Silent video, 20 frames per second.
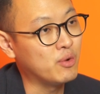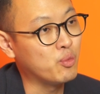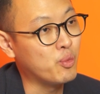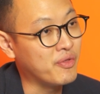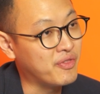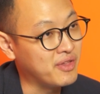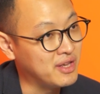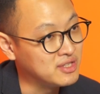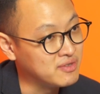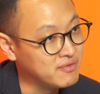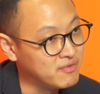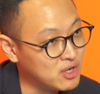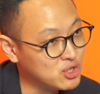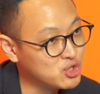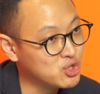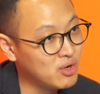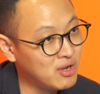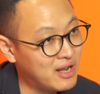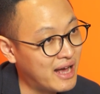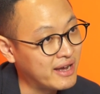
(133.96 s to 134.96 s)
with his
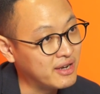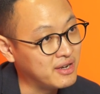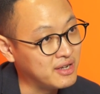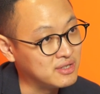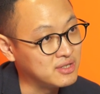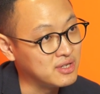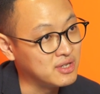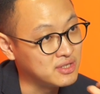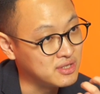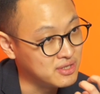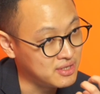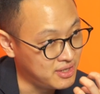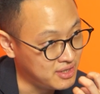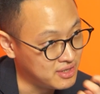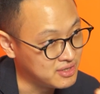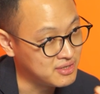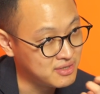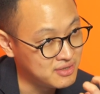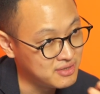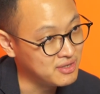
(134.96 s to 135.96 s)
virtual likeness, his,
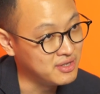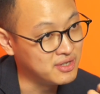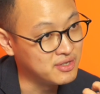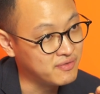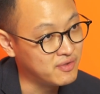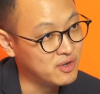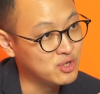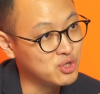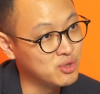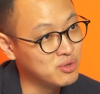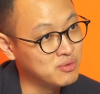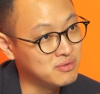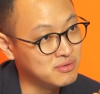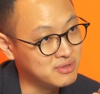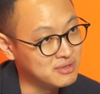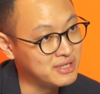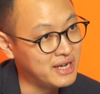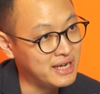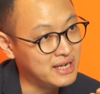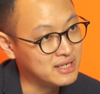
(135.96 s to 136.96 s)
his, his virtual
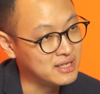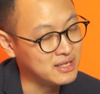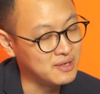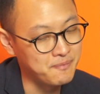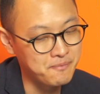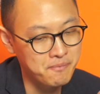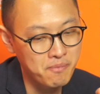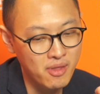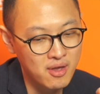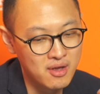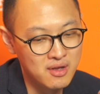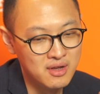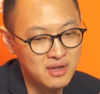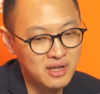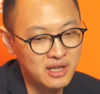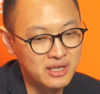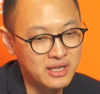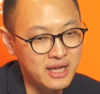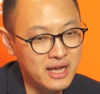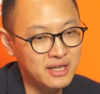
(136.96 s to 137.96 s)
data,
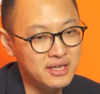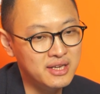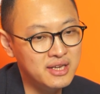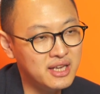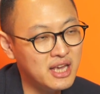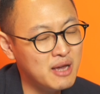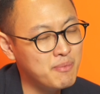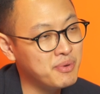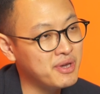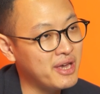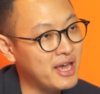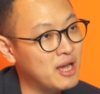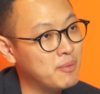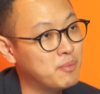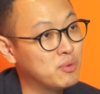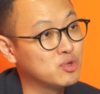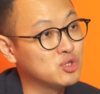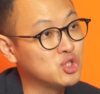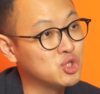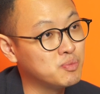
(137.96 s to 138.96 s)
that he can be
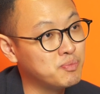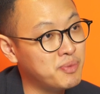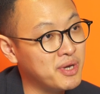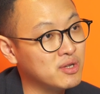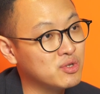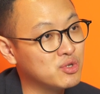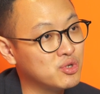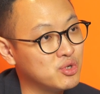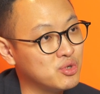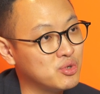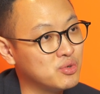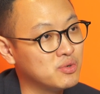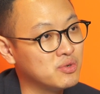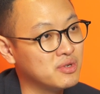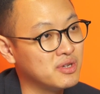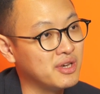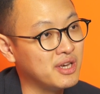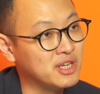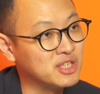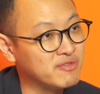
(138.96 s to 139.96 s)
able to speak to
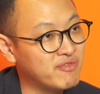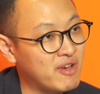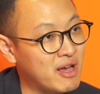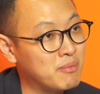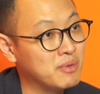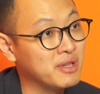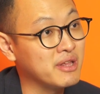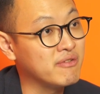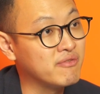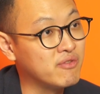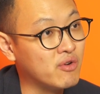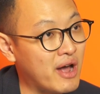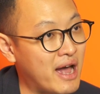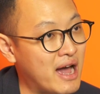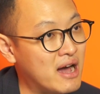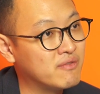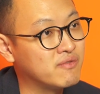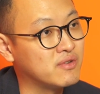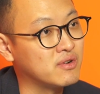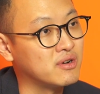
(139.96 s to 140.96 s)
his family
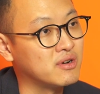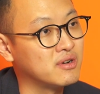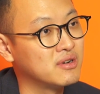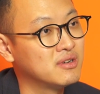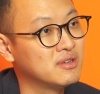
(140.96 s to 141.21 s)
forever,